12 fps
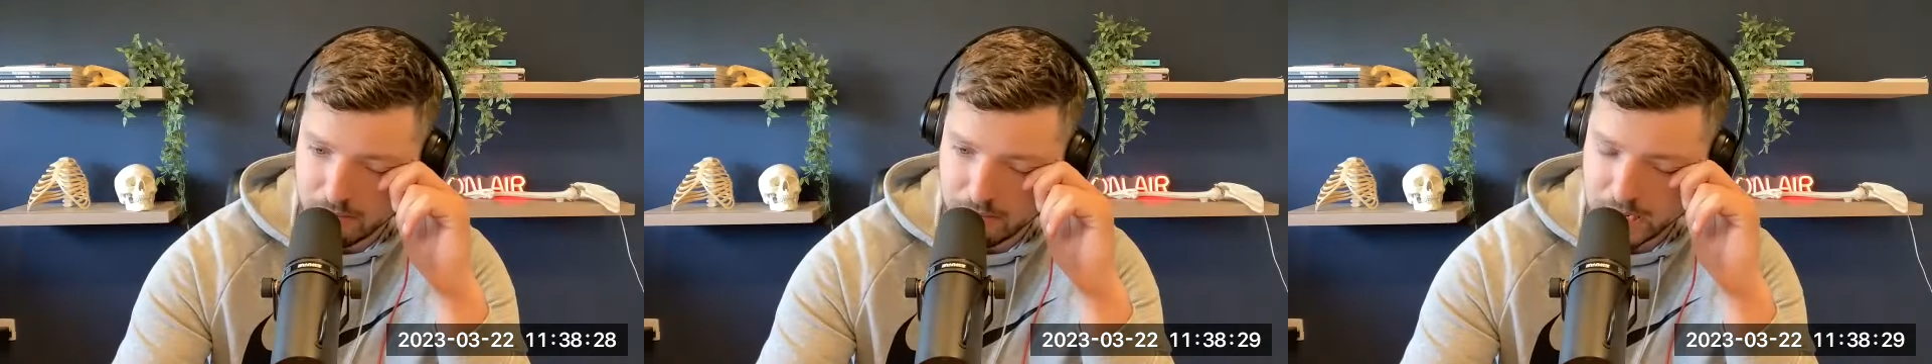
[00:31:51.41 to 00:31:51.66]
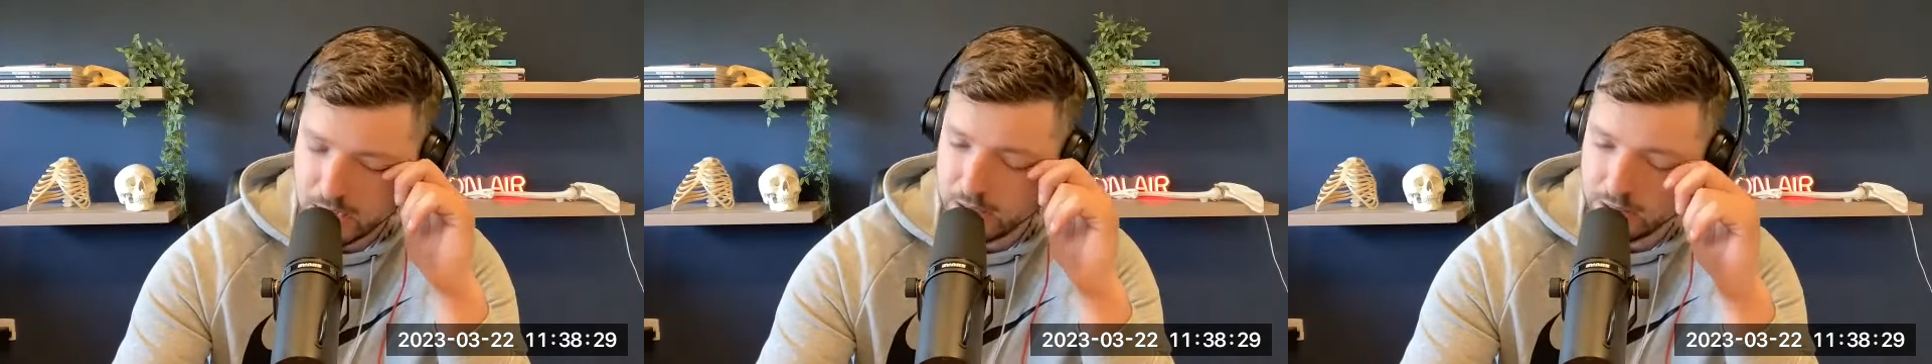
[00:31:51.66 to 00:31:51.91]

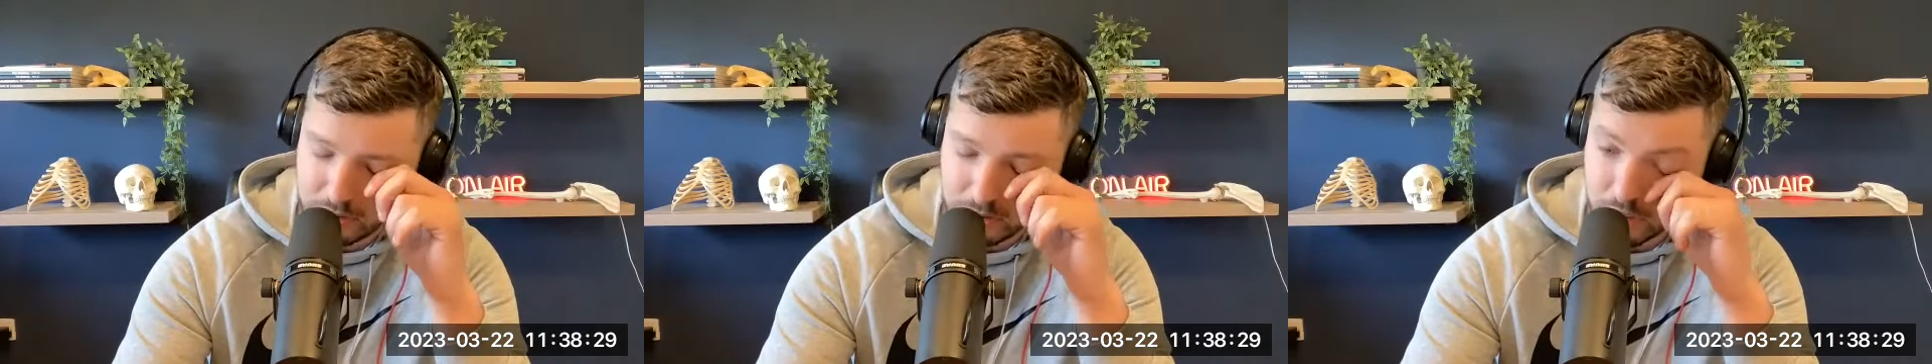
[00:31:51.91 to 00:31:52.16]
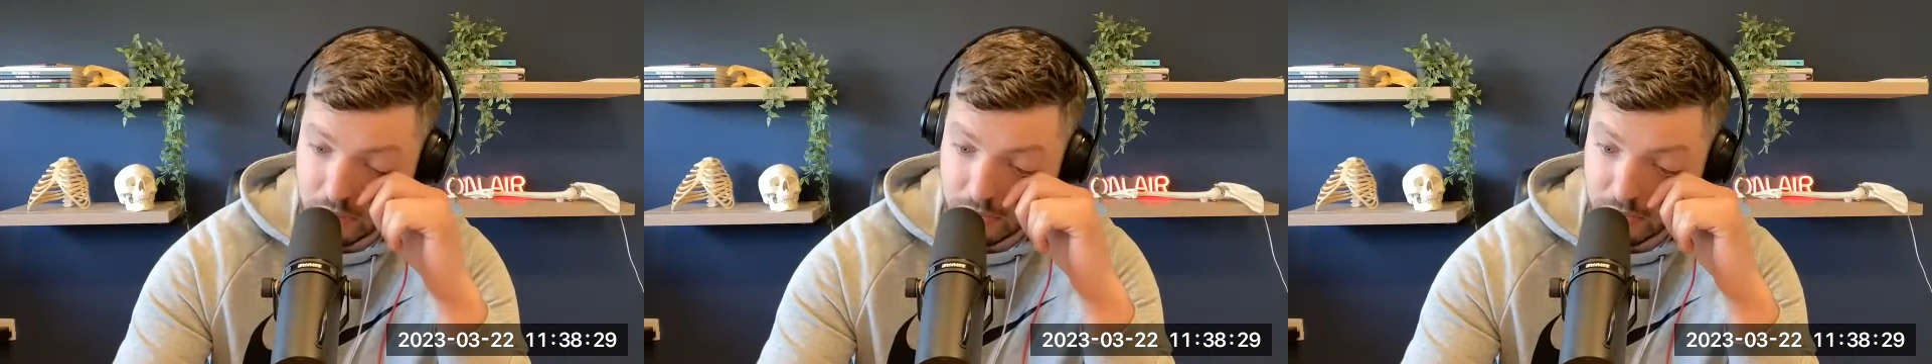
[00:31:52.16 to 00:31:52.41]
Mendez.
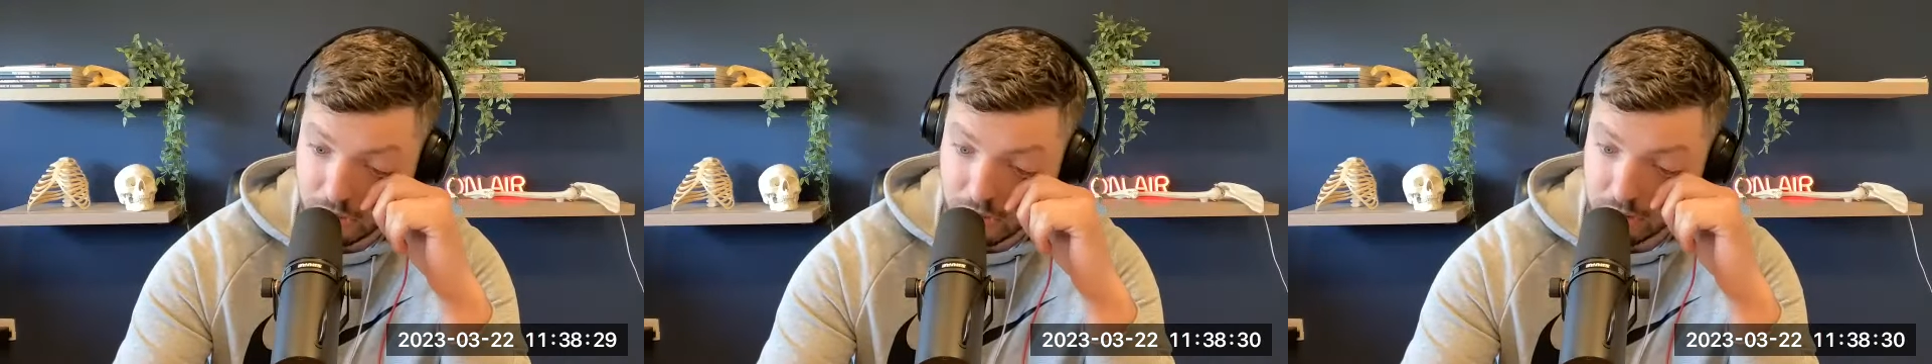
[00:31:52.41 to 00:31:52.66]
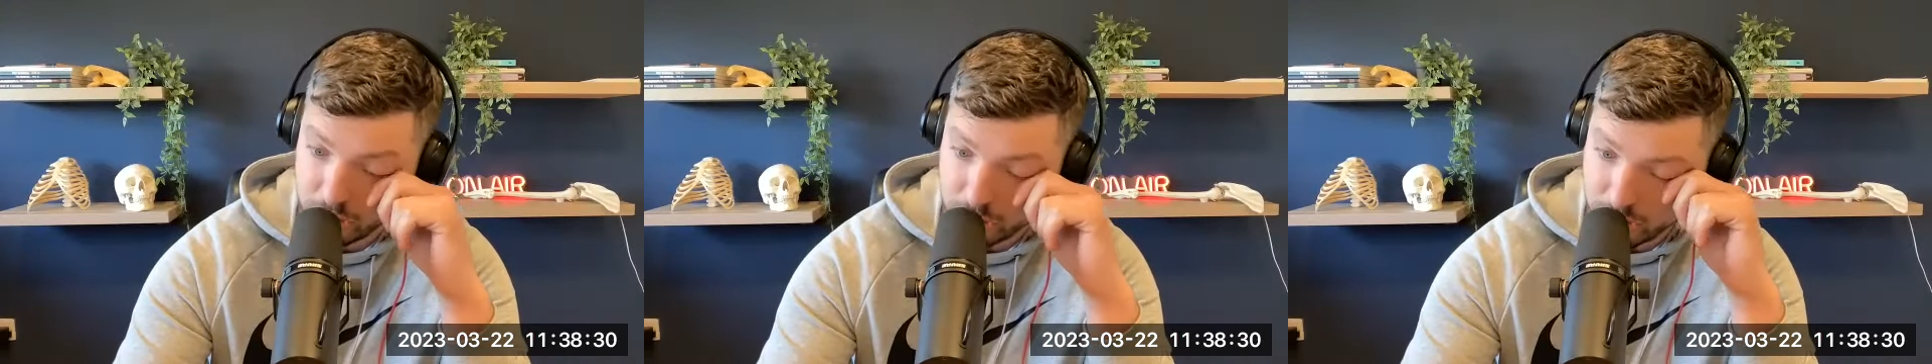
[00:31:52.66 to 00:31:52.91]
I'll give
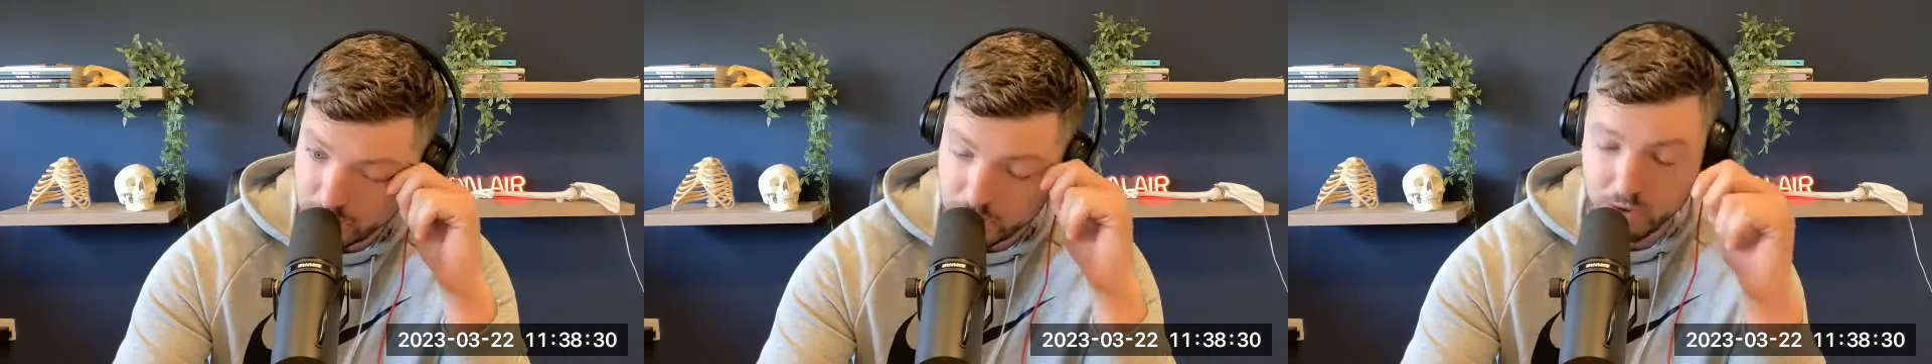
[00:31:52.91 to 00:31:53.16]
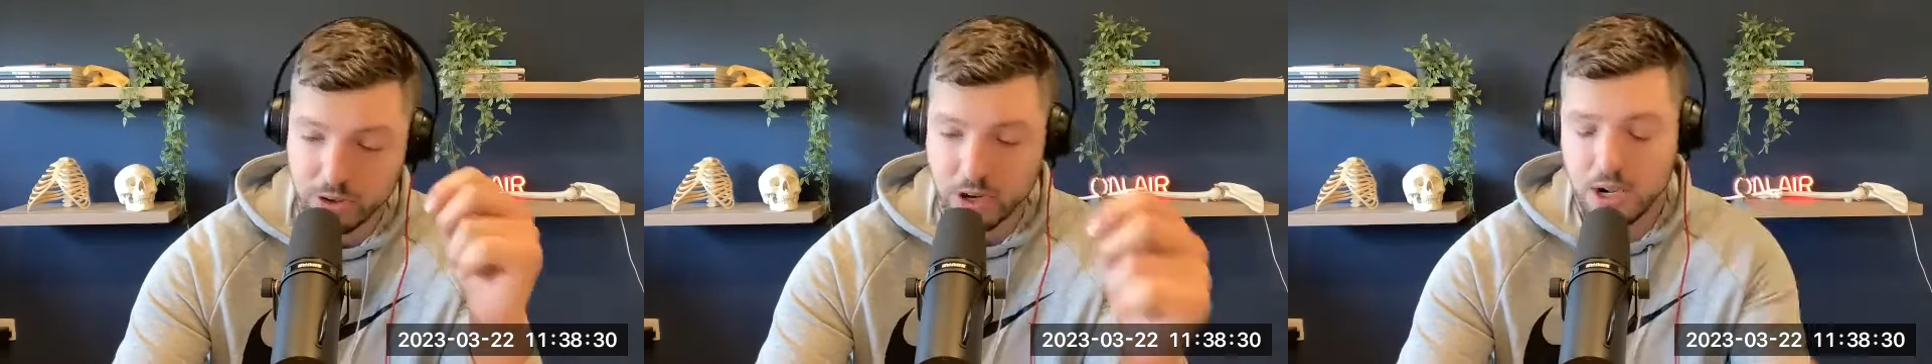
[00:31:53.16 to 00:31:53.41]
Joe a shout
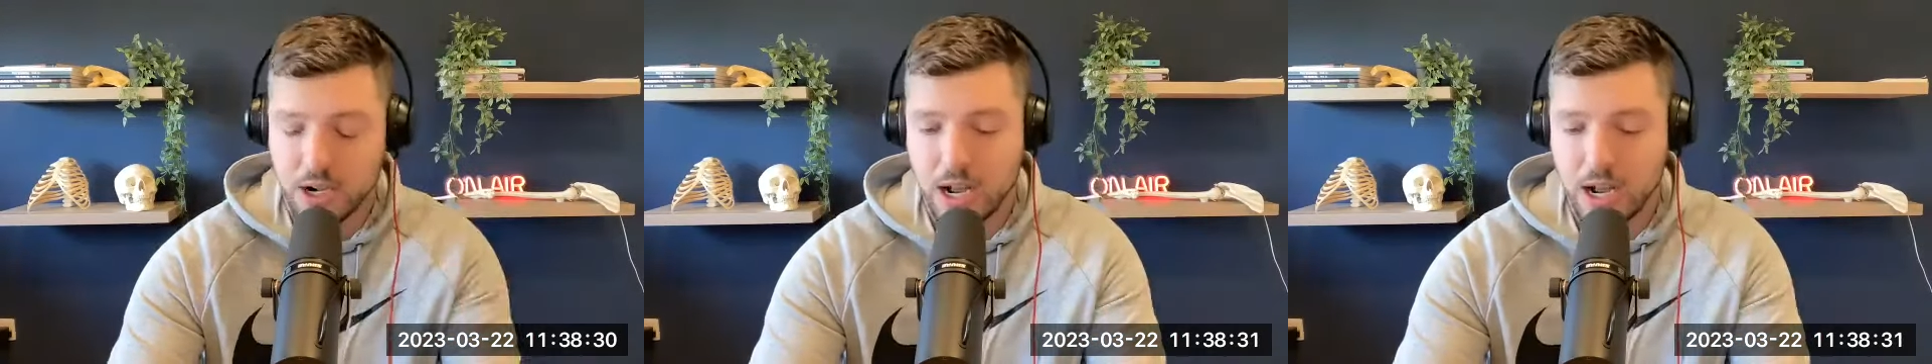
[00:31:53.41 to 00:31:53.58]
out.